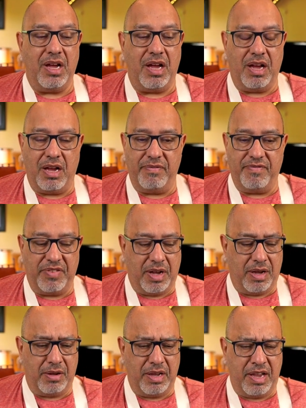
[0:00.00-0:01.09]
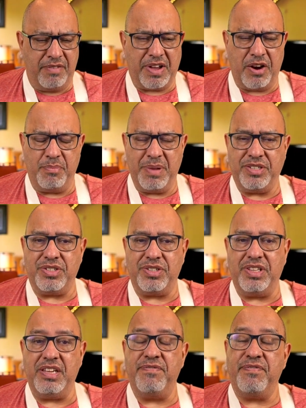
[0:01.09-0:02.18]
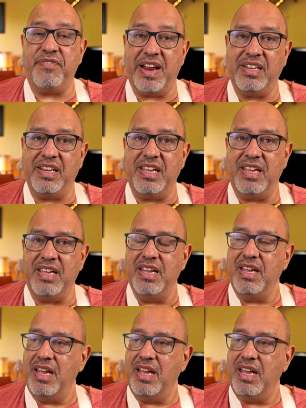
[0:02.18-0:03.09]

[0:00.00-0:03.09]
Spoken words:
environmentally friendly